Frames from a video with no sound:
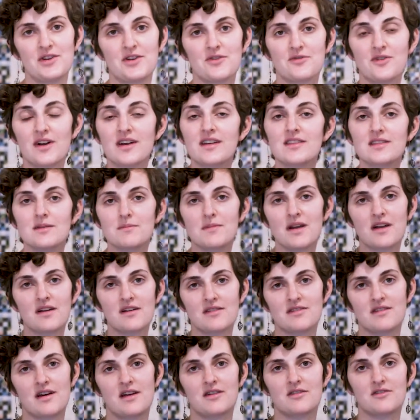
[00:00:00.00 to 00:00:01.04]
you're running the
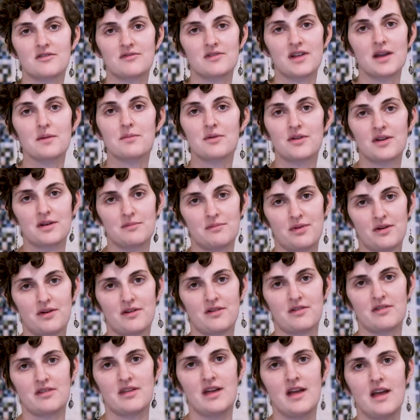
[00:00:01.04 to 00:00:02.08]
marathon of labor and
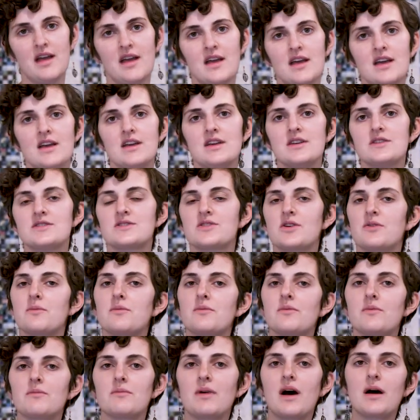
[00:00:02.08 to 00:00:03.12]
birth. So
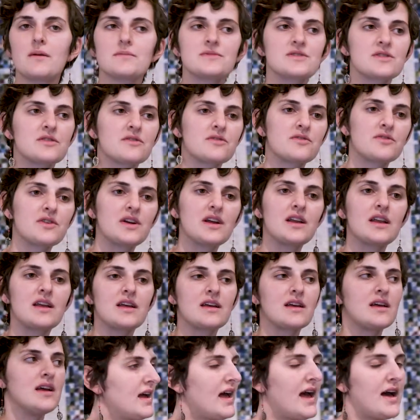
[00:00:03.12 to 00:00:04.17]
moms are free
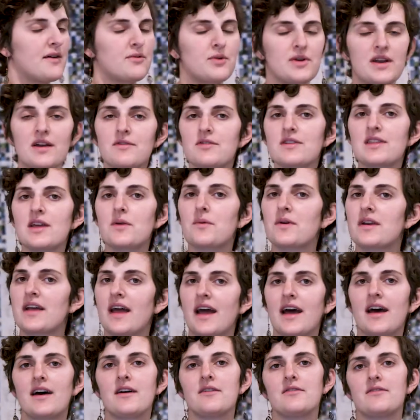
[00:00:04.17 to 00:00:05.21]
to have whatever they want to
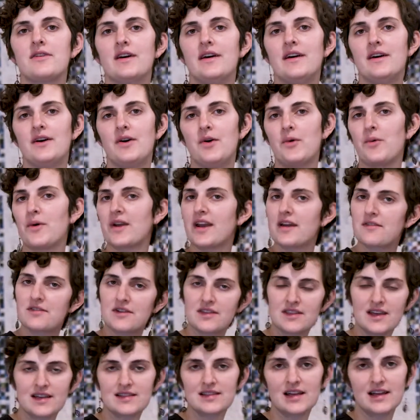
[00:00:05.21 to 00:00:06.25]
have, whenever
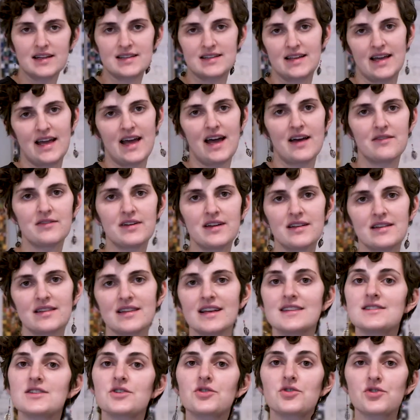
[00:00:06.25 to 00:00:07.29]
they'd like to have it.
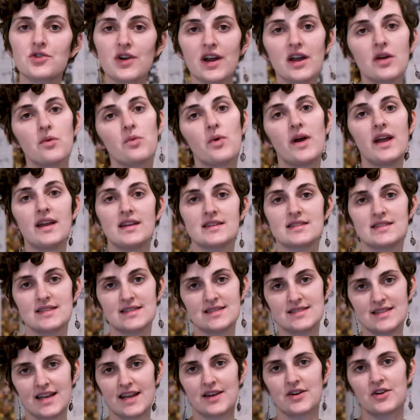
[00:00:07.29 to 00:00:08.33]
That's a great way to
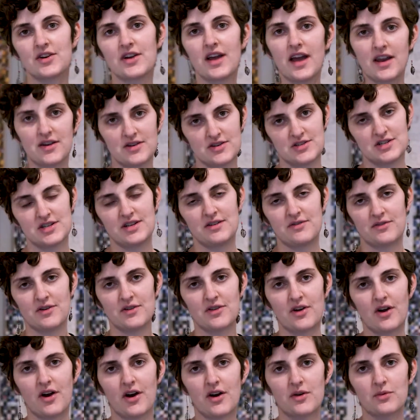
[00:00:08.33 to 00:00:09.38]
sustain her energy for
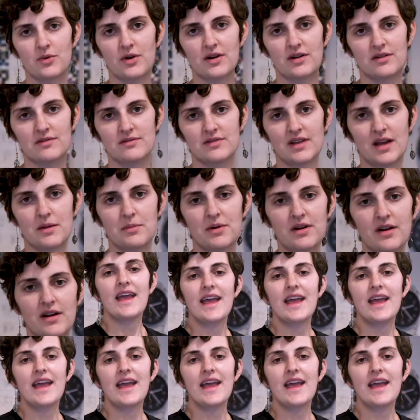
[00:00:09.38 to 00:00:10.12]
the hard work of labor.